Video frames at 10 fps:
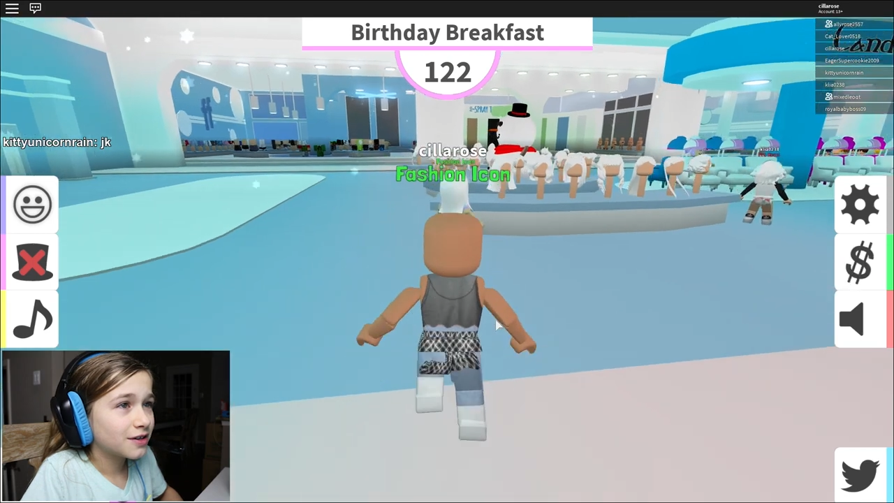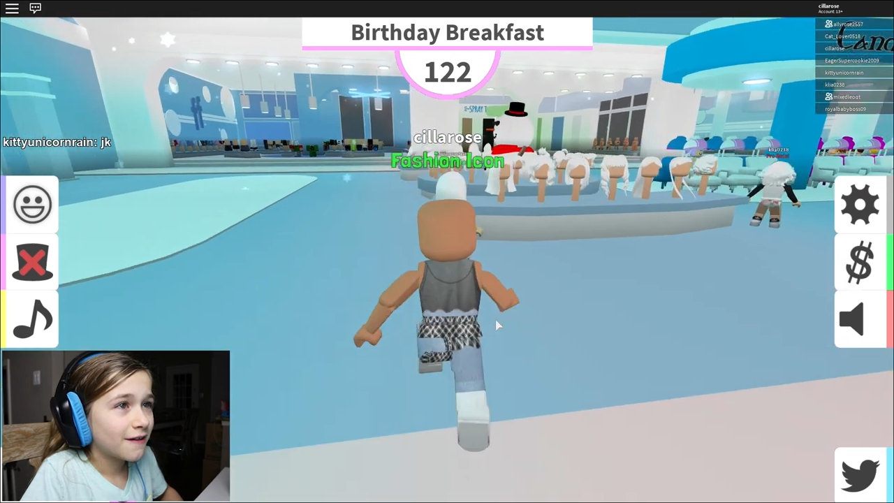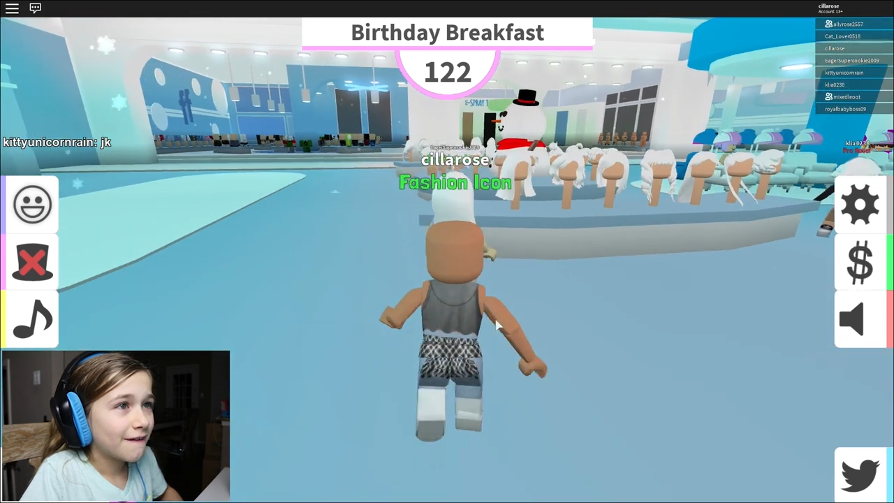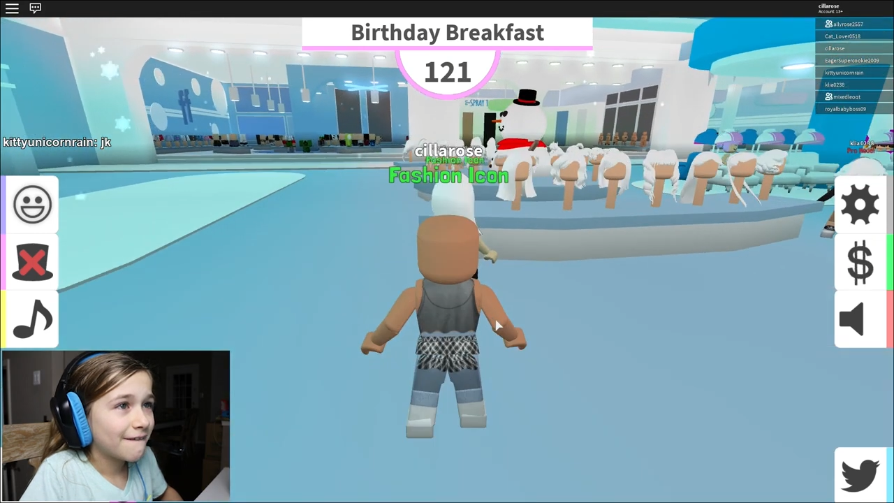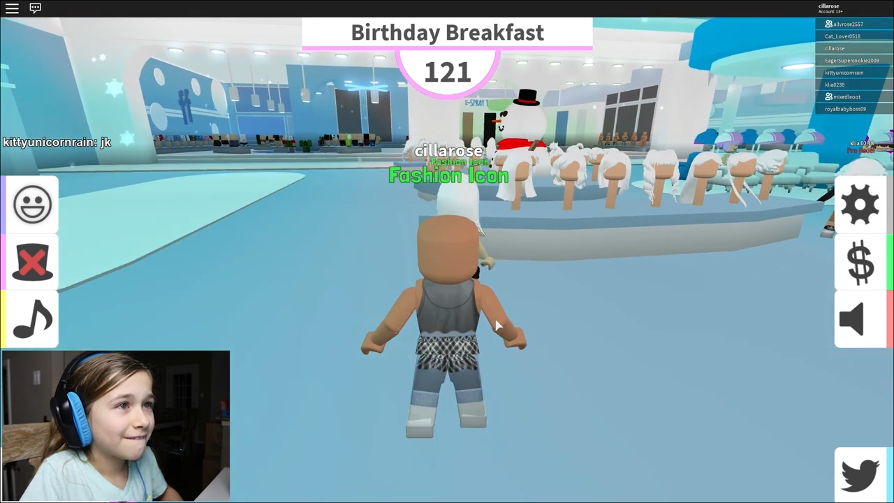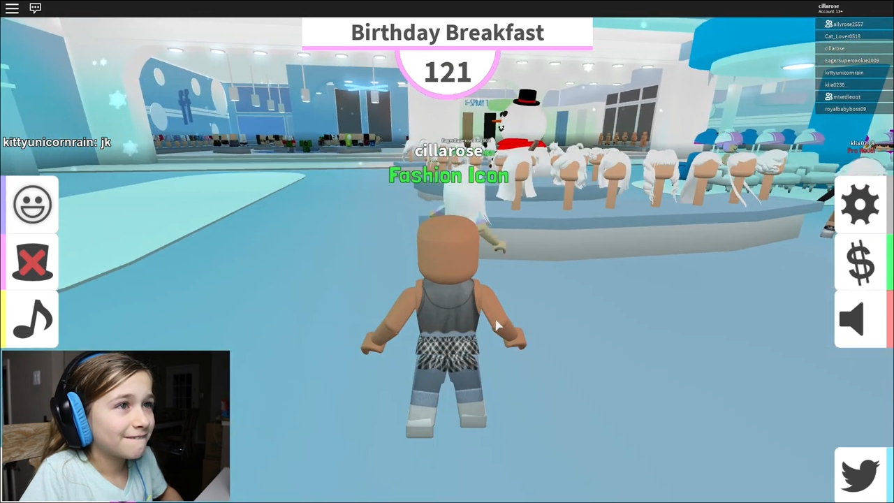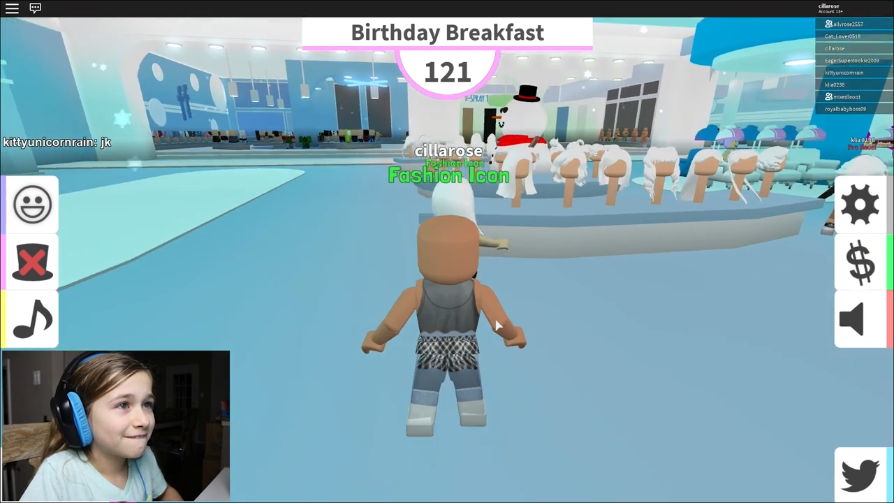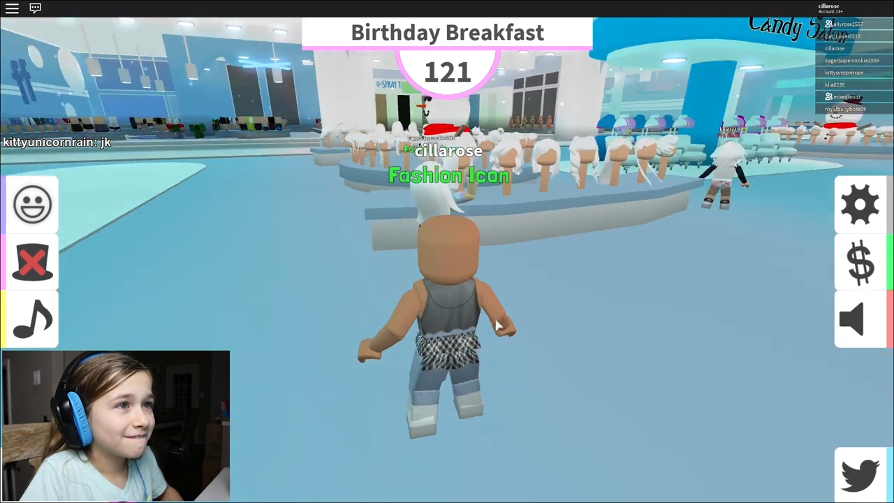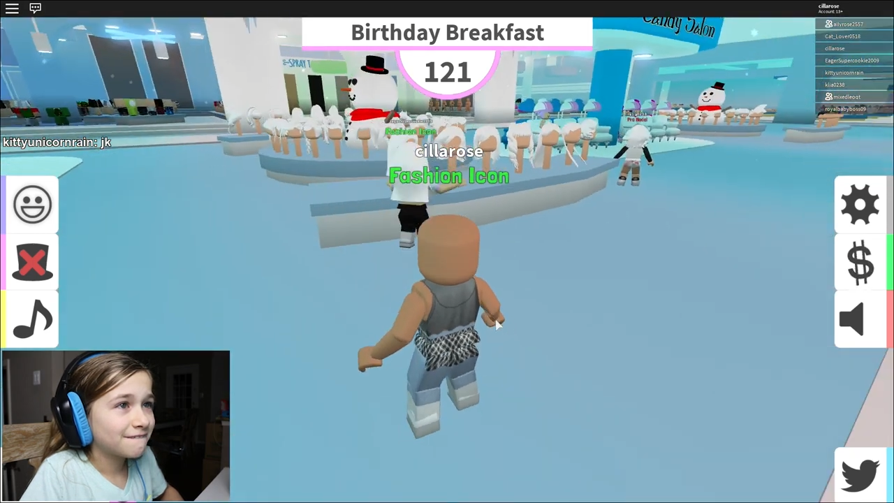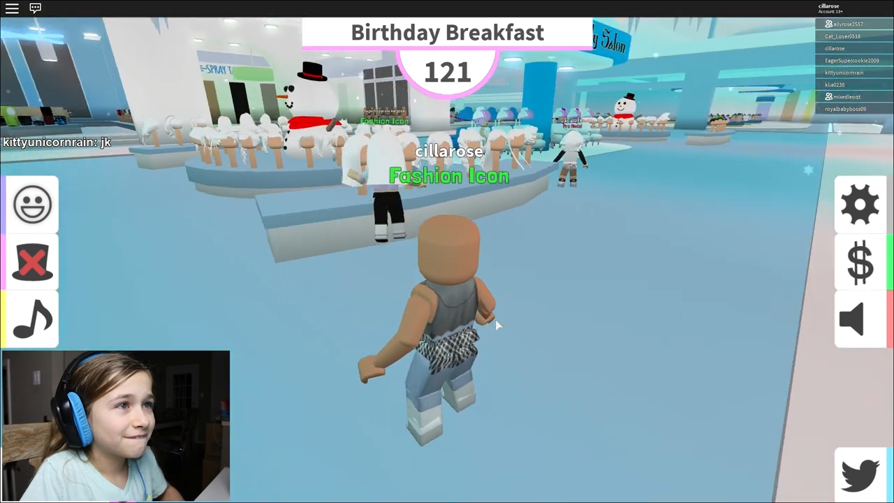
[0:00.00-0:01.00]
Look what I'm
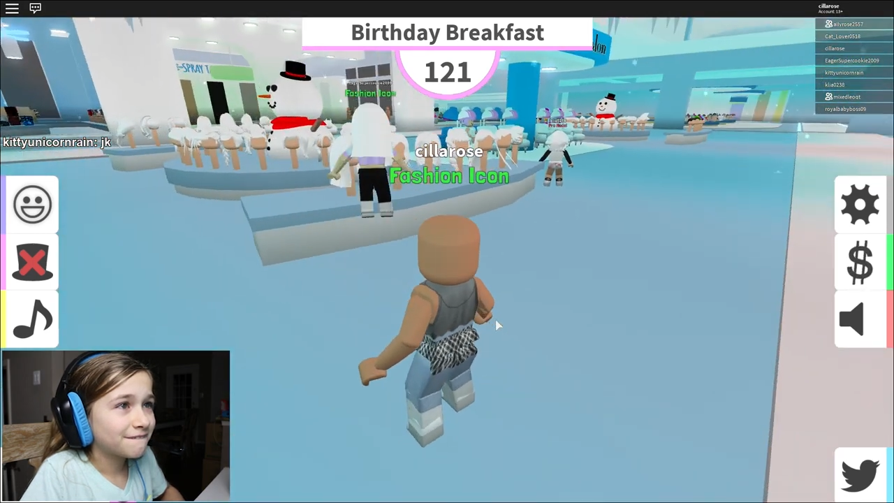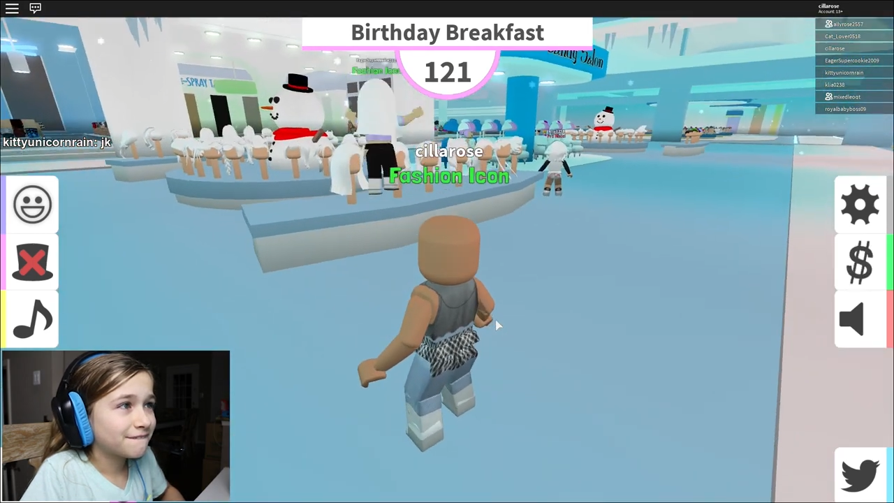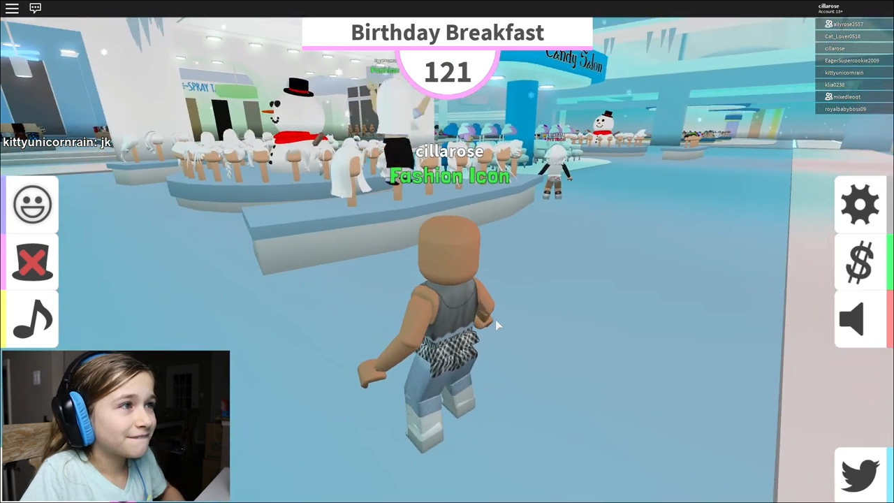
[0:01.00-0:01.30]
wearing. Where are